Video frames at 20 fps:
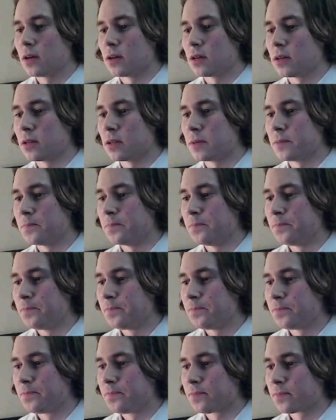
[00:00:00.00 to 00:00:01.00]

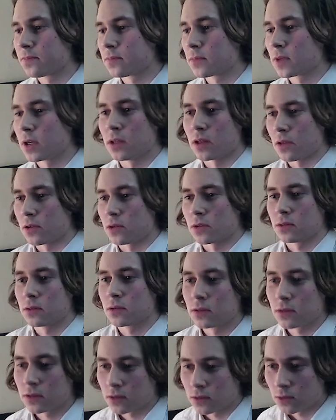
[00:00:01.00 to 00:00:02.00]
Another
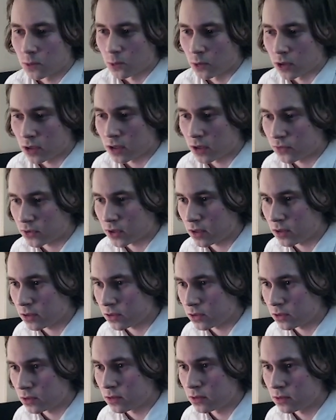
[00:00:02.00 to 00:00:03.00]
Warcraft
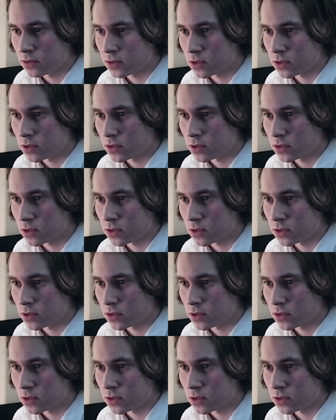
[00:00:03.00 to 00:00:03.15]
character,